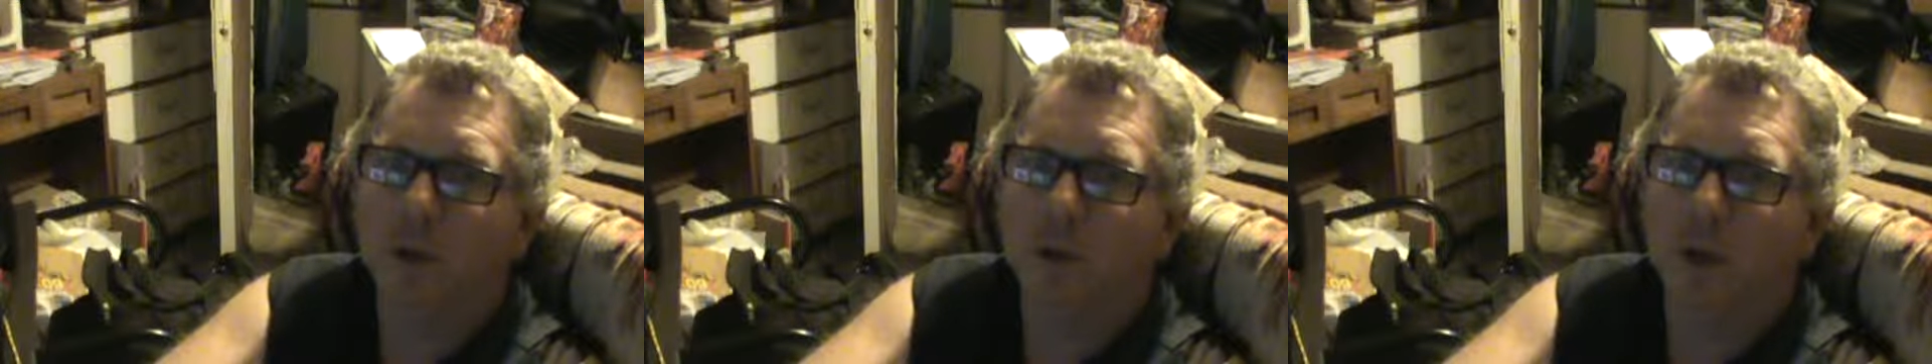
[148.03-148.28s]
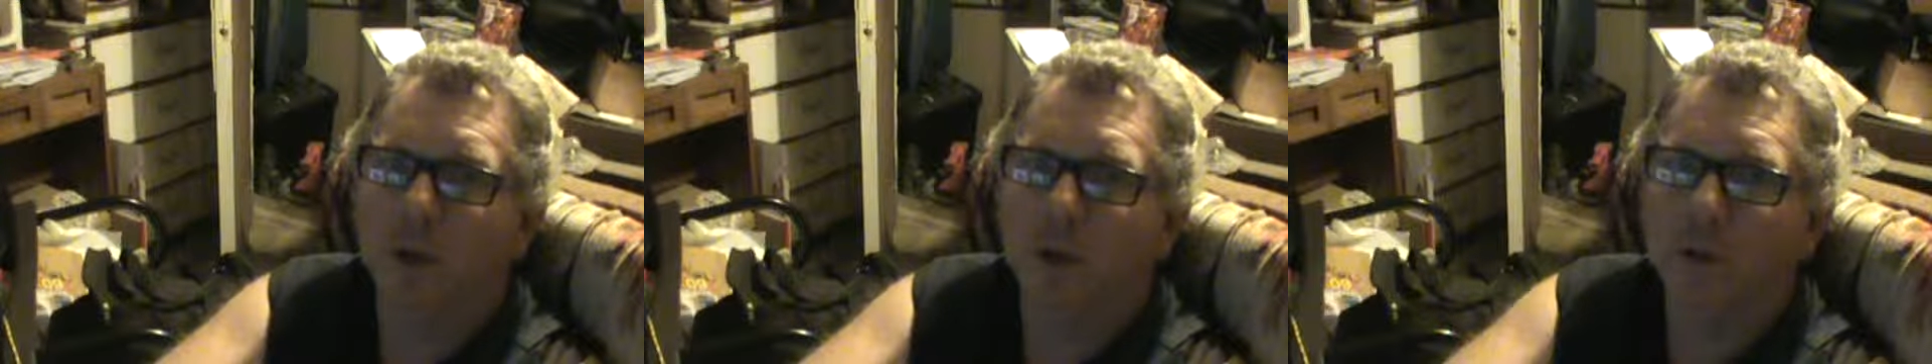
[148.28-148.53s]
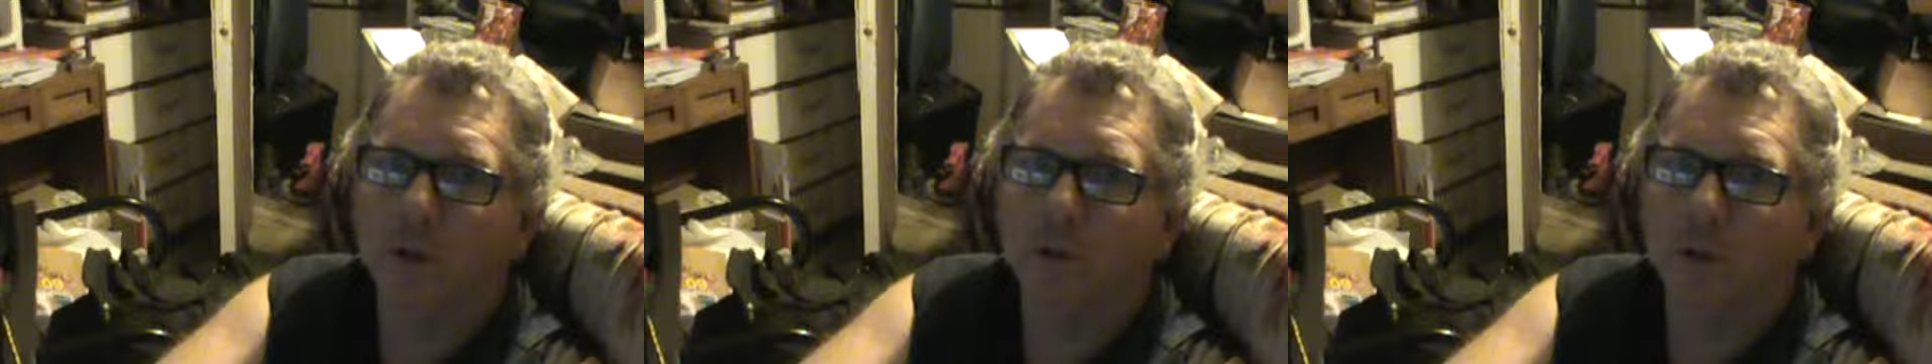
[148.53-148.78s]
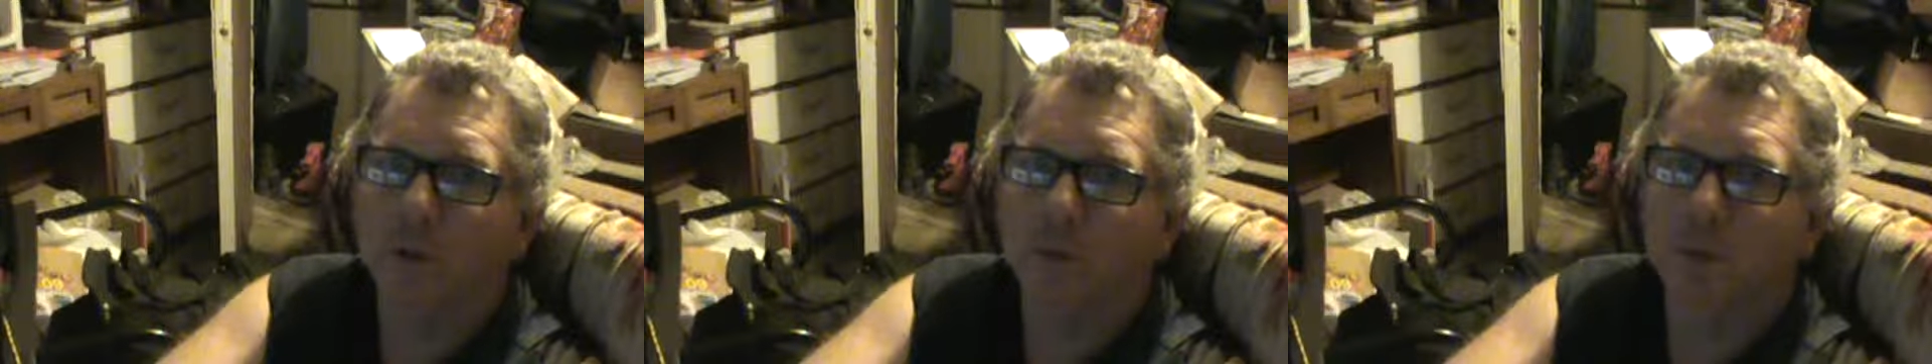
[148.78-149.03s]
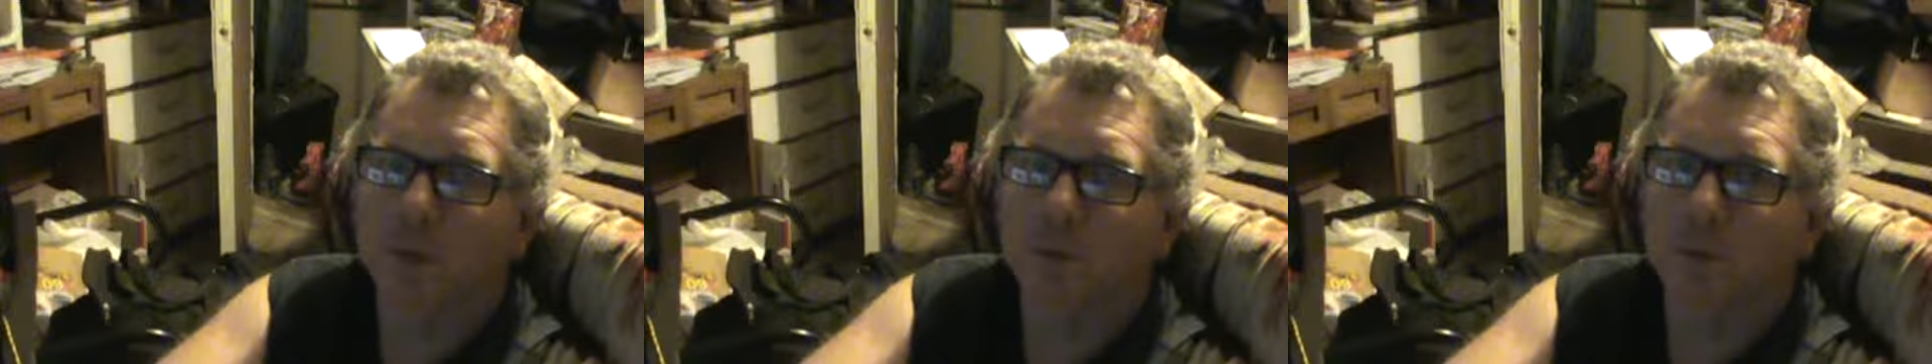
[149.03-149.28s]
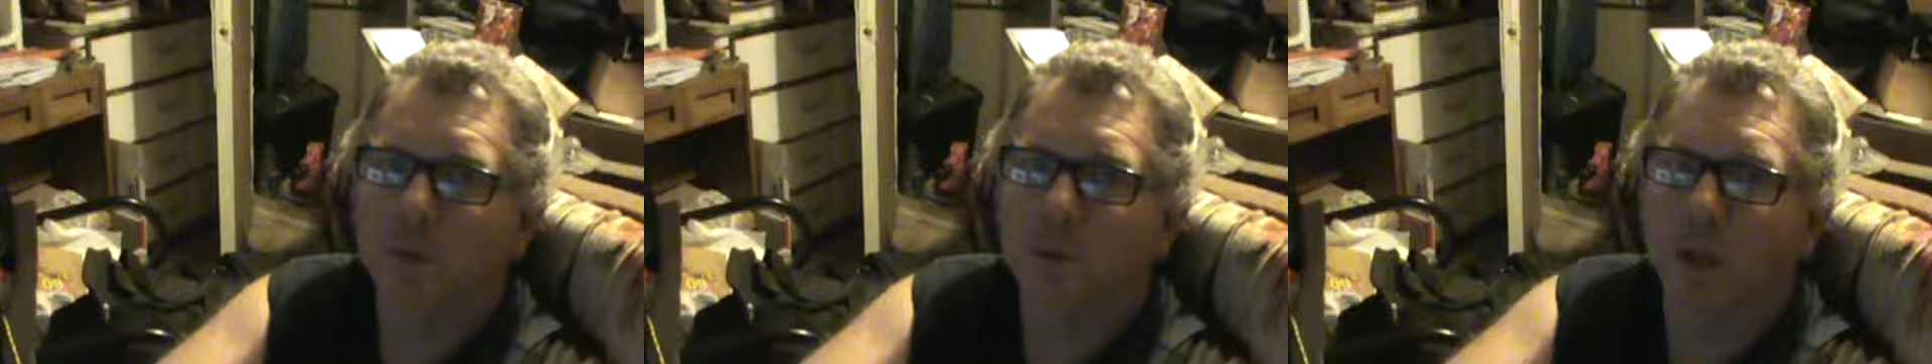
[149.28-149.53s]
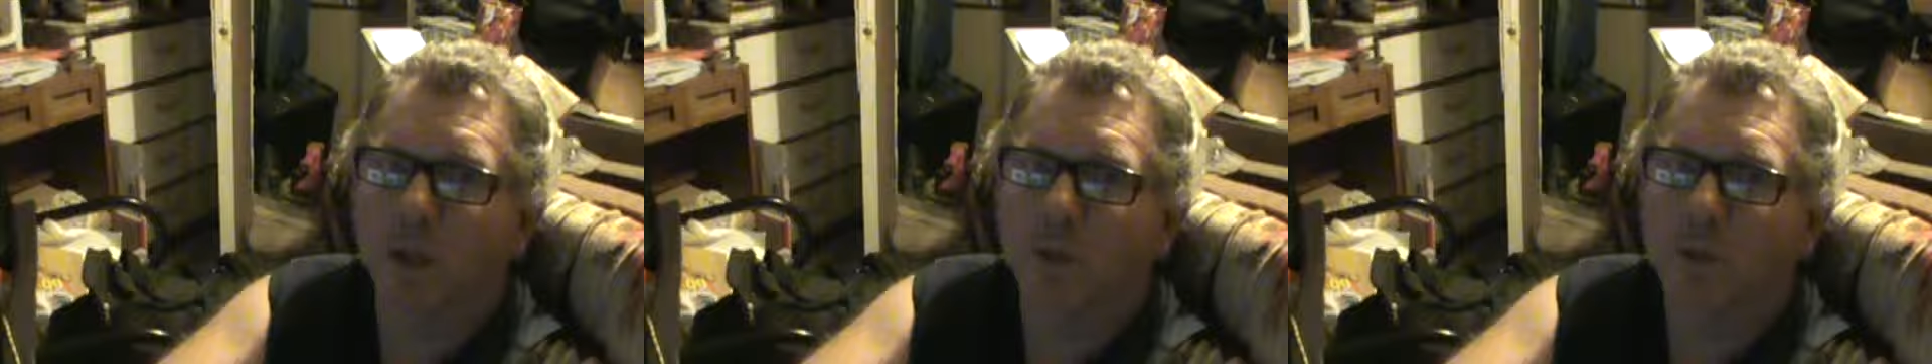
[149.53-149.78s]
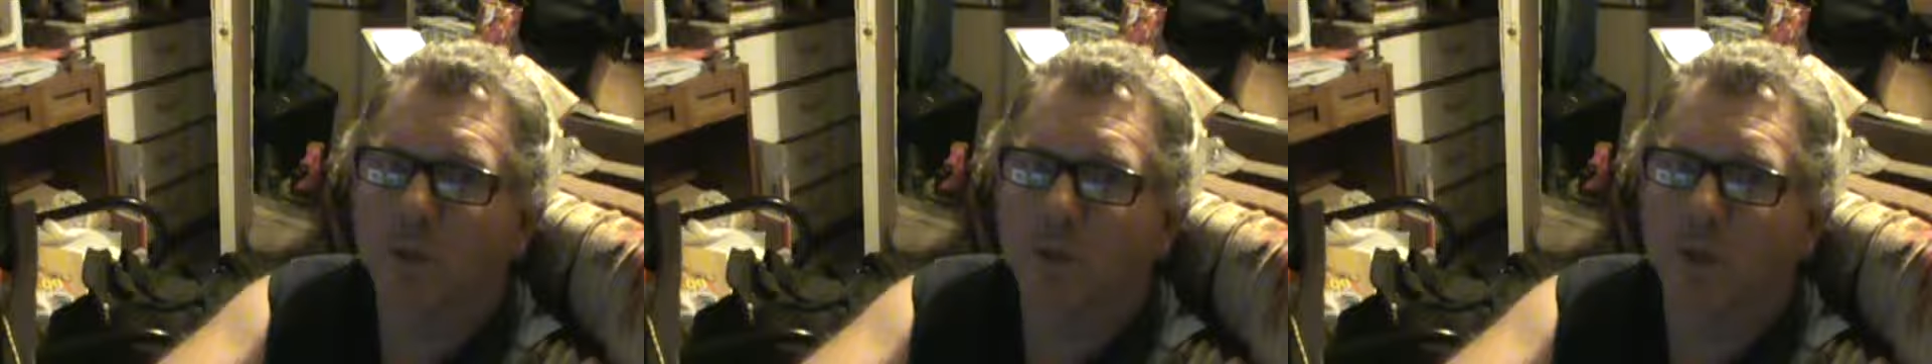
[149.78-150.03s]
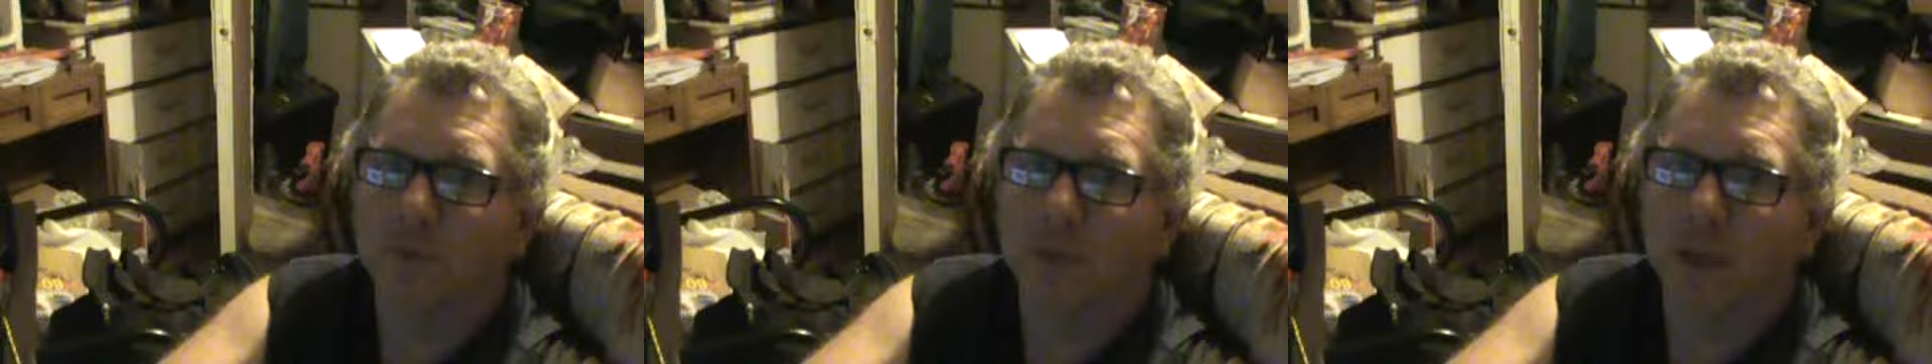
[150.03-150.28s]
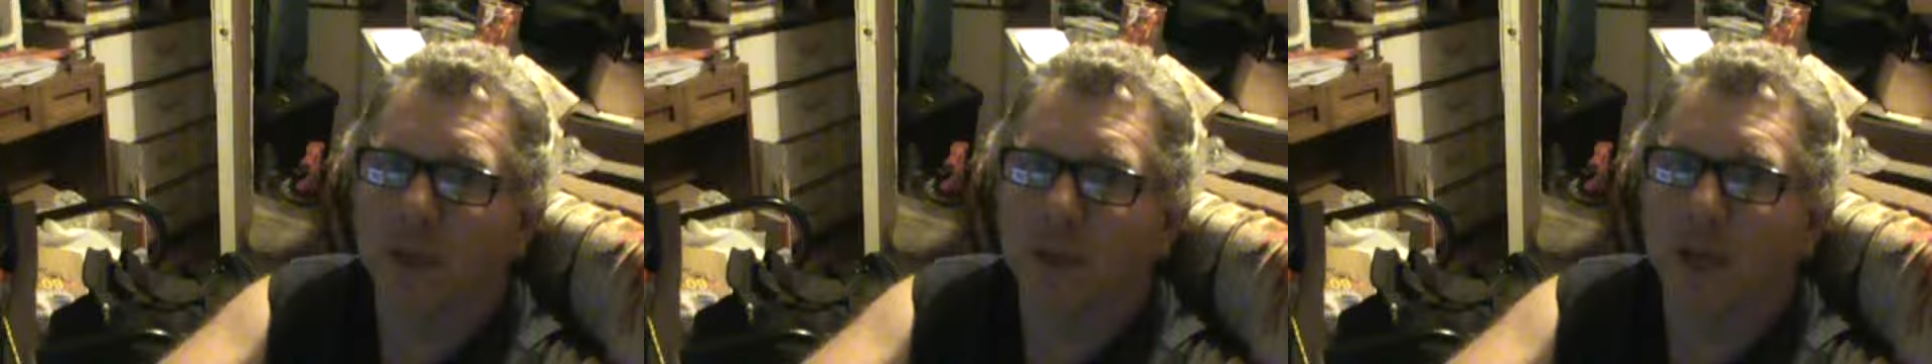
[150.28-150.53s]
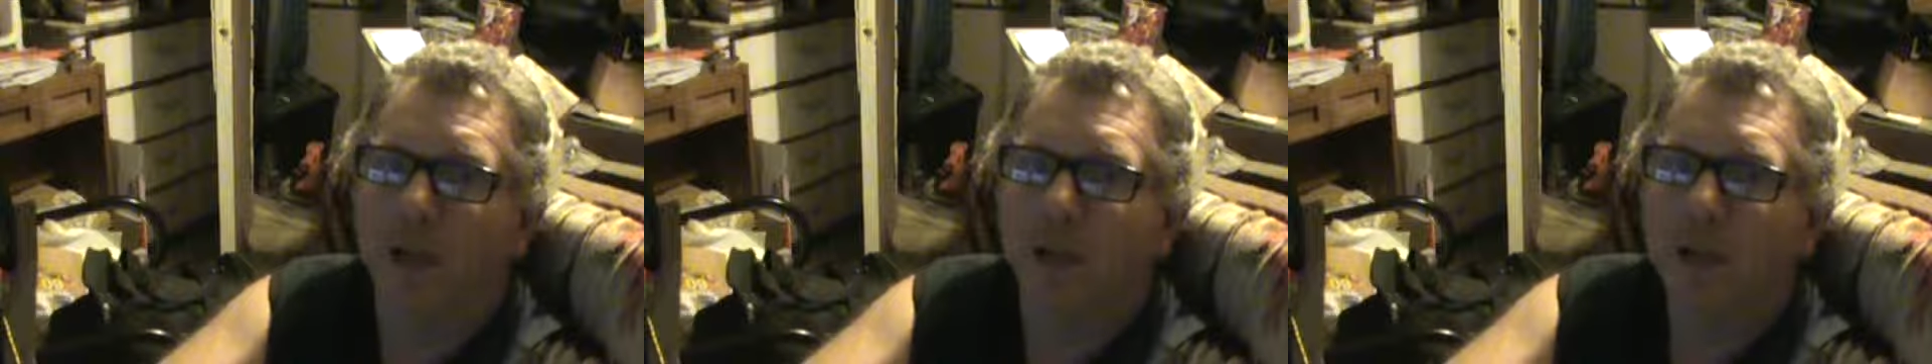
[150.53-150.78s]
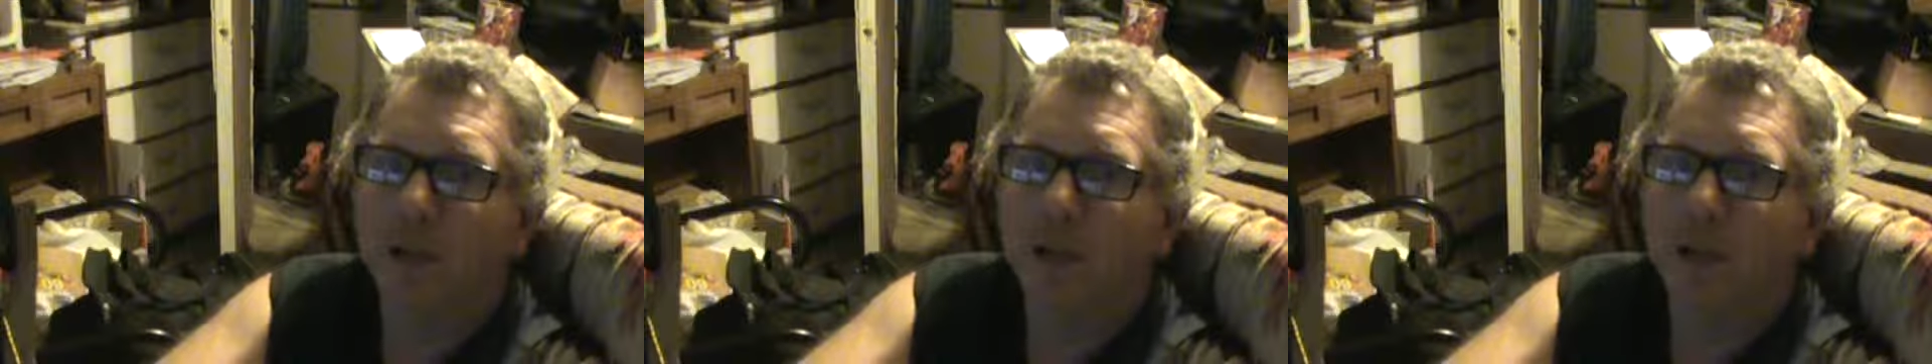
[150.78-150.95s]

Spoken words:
talking to some of my relatives, I found out